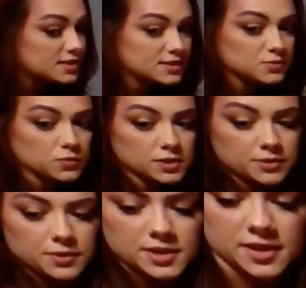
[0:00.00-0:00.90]
this is really,
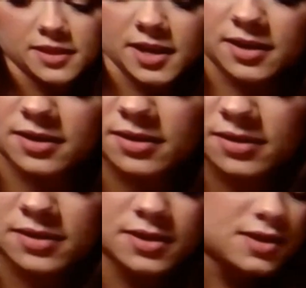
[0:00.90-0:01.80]
really thick.
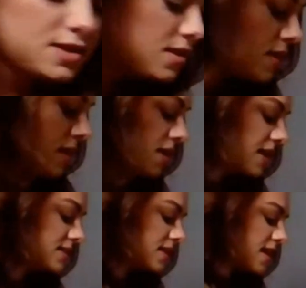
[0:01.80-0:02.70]

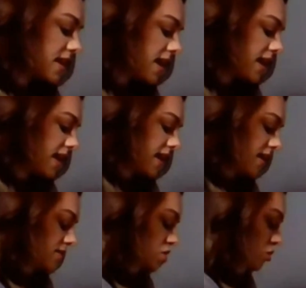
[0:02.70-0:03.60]
It's like
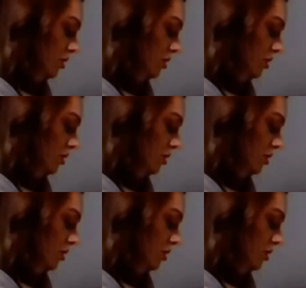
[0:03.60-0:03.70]
a